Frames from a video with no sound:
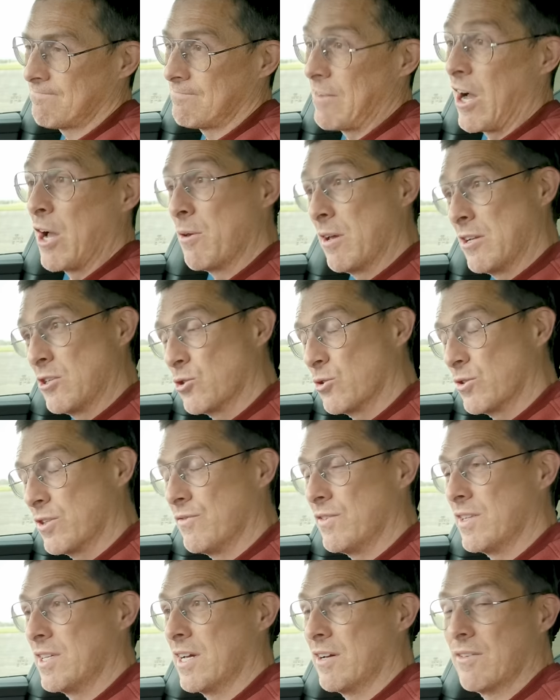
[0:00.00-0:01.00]
I hope you enjoyed
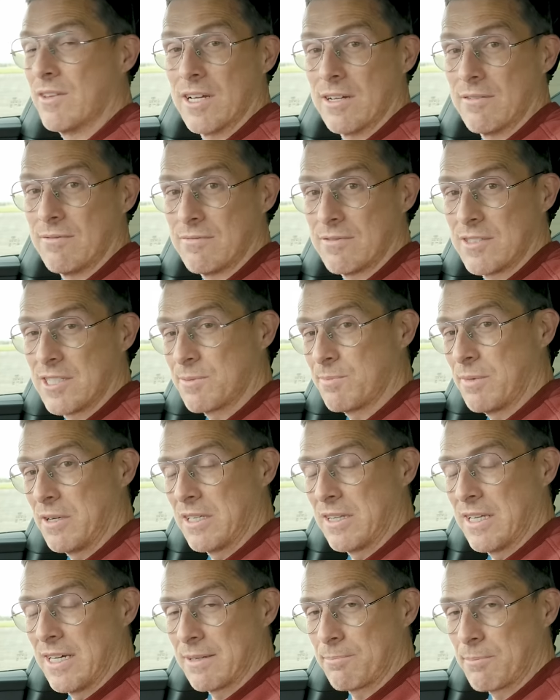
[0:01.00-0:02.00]
the video though,
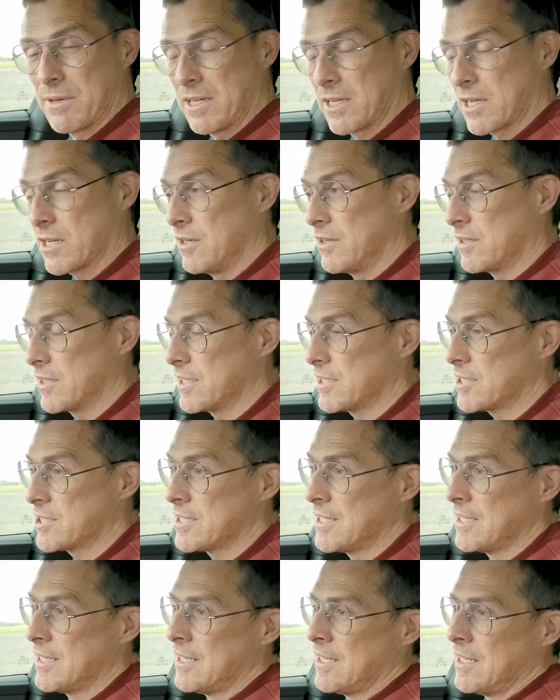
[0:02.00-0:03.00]
despite that bit of
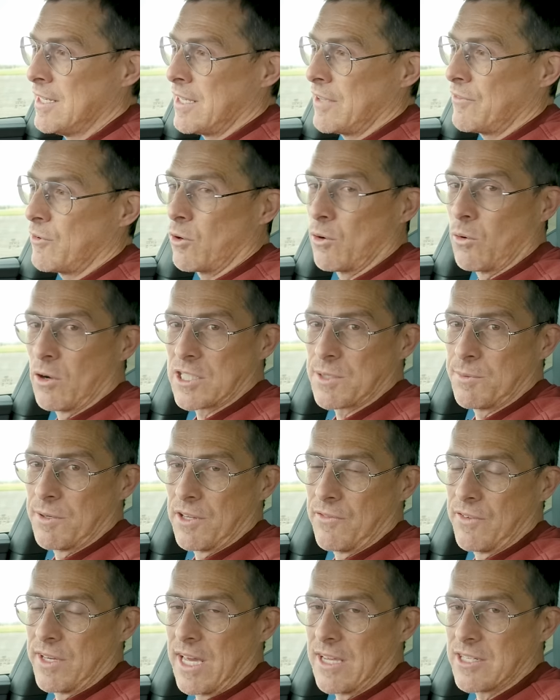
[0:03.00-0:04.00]
carnage. If you want to watch some
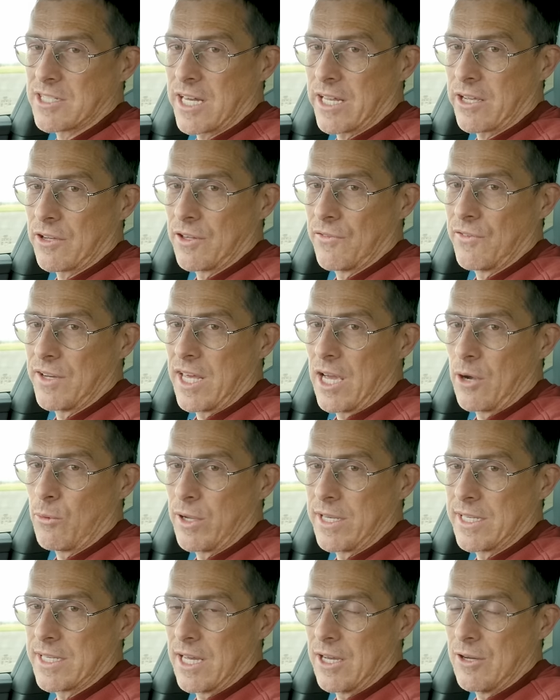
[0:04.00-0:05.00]
other videos, click on the video
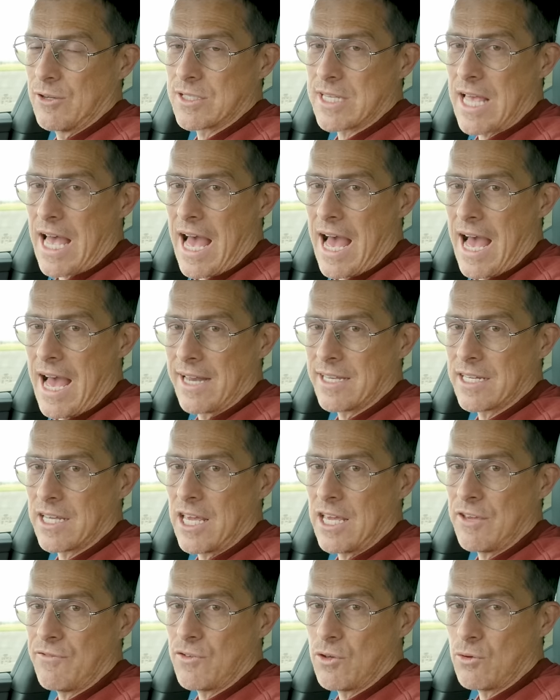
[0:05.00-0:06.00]
windows. And
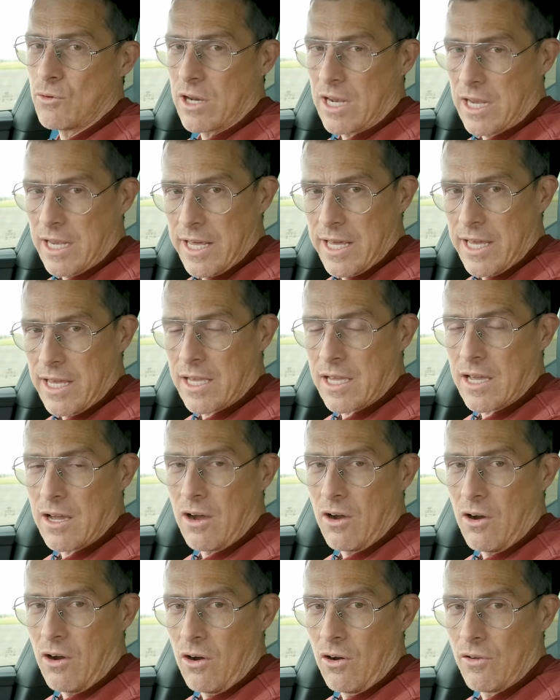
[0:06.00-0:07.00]
if you click
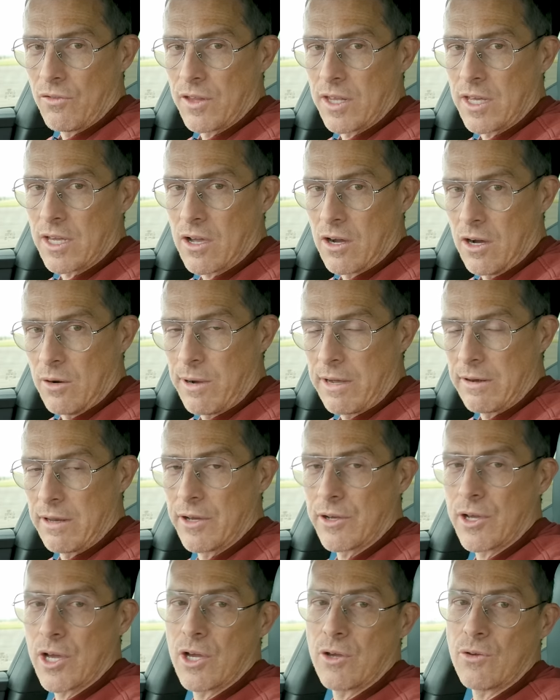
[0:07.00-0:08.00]
on the CarWow
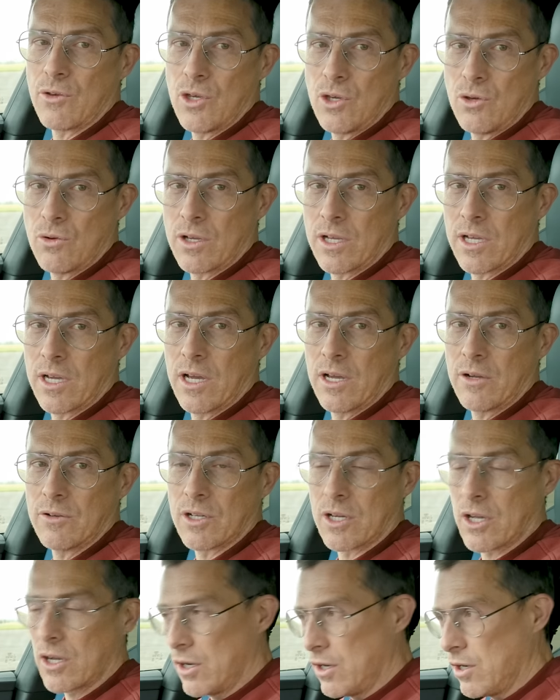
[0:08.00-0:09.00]
logo, you can go
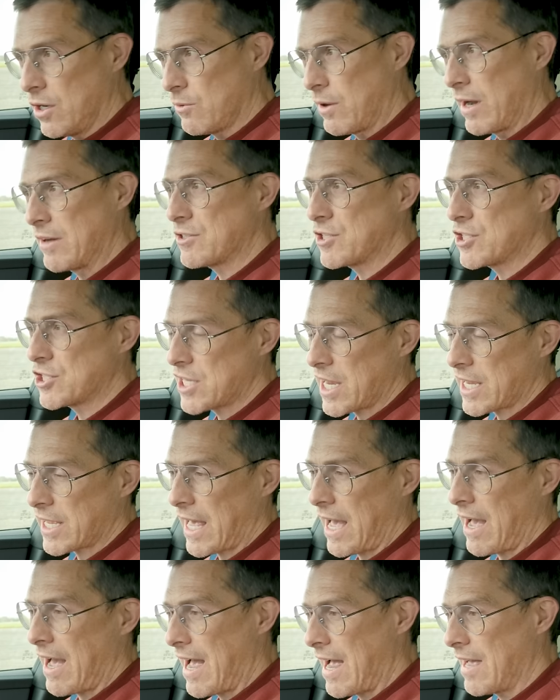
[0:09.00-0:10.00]
to CarWow to
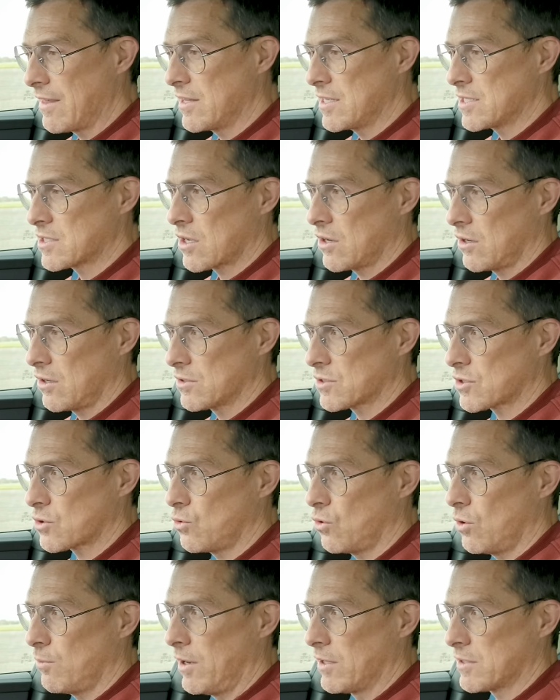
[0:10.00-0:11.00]
check out how these cars'
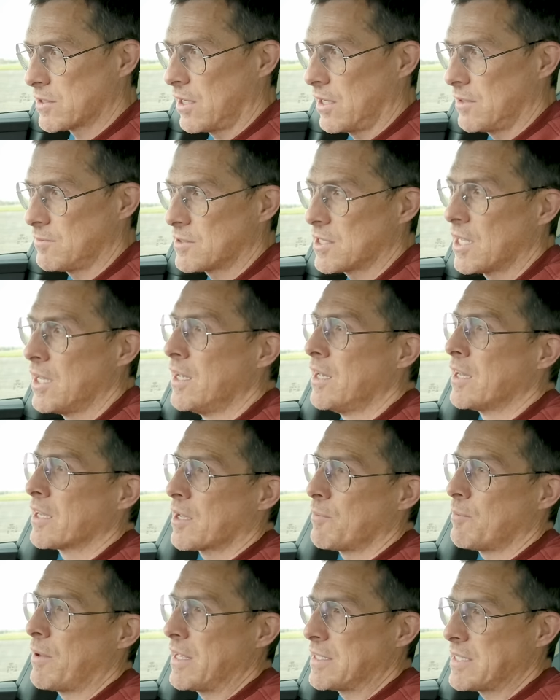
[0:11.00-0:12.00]
core mile times
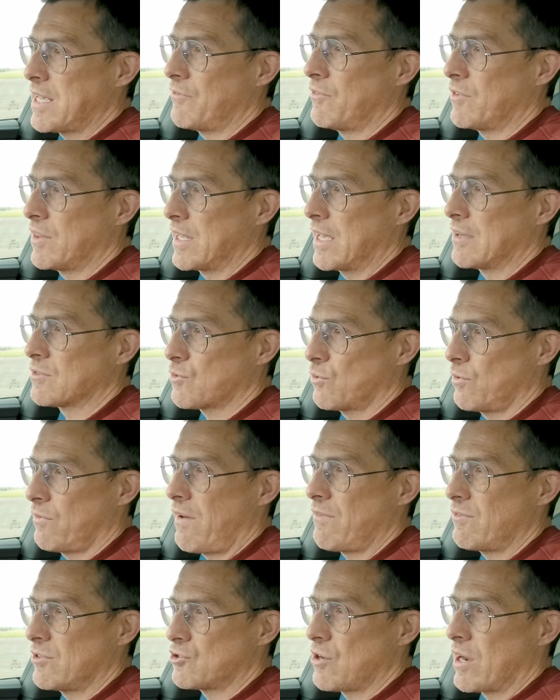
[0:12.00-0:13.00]
compared to everything else that we've
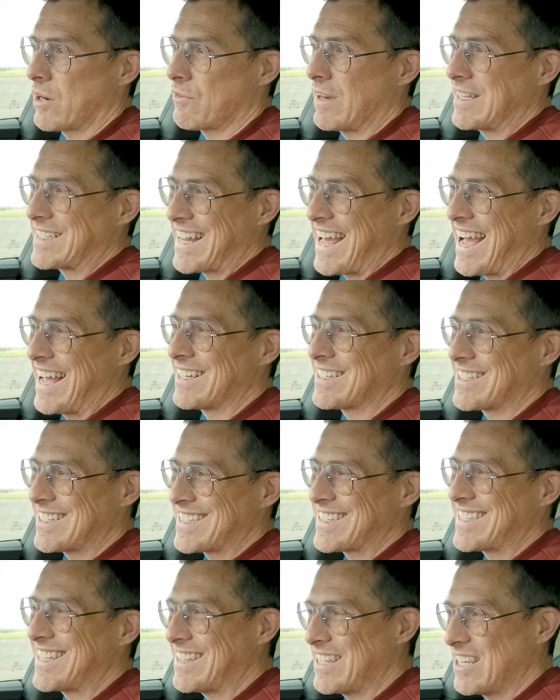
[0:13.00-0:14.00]
ever drag raced and to
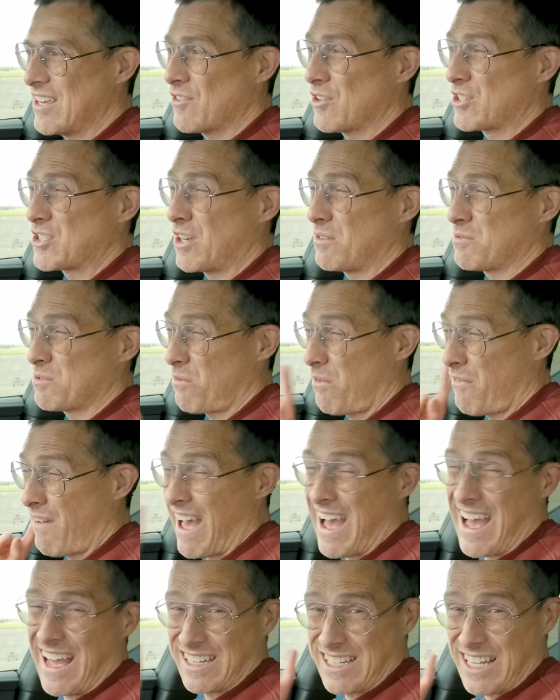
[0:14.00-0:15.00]
see the other times that we've
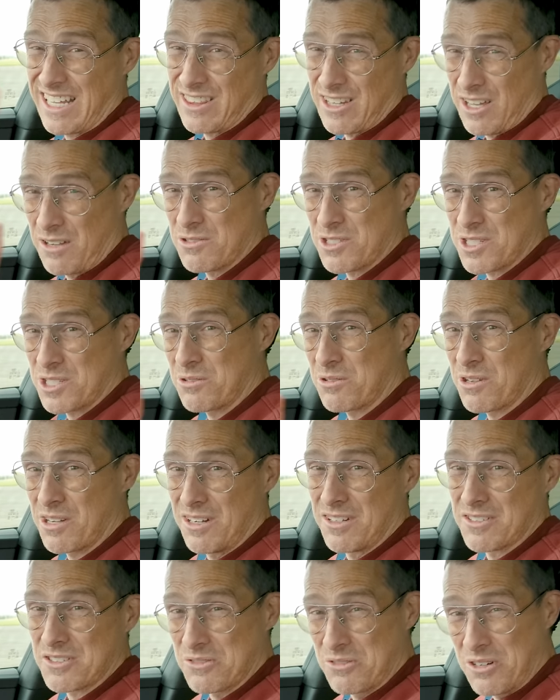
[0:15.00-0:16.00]
had in those two
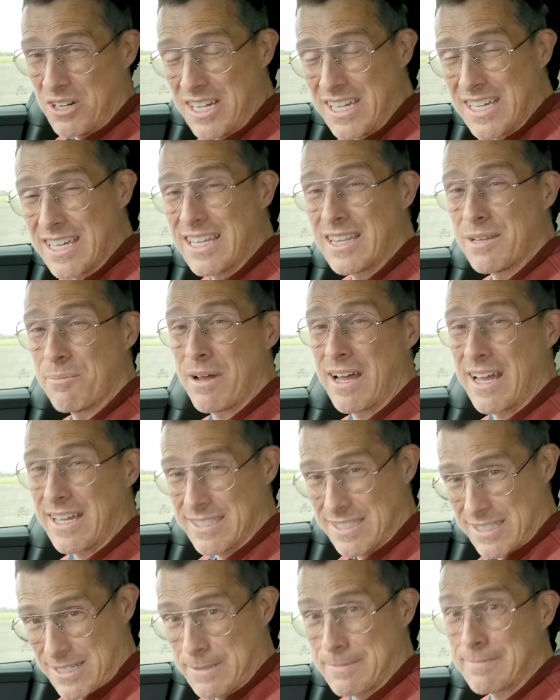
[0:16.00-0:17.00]
cars, all right, in the
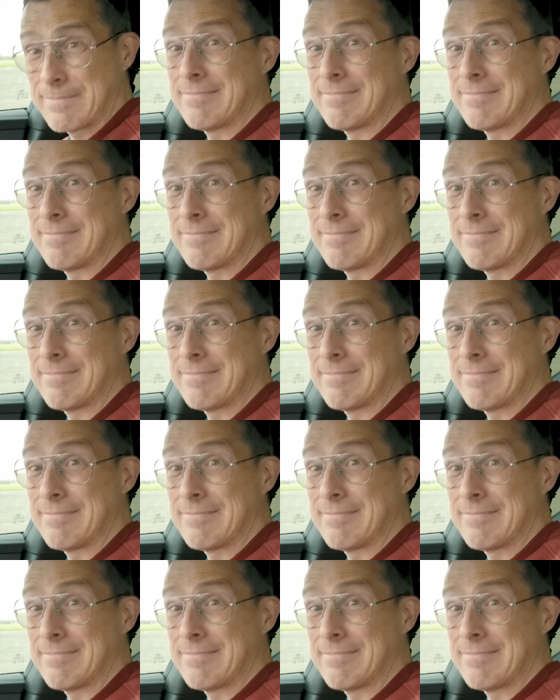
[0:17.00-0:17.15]
past.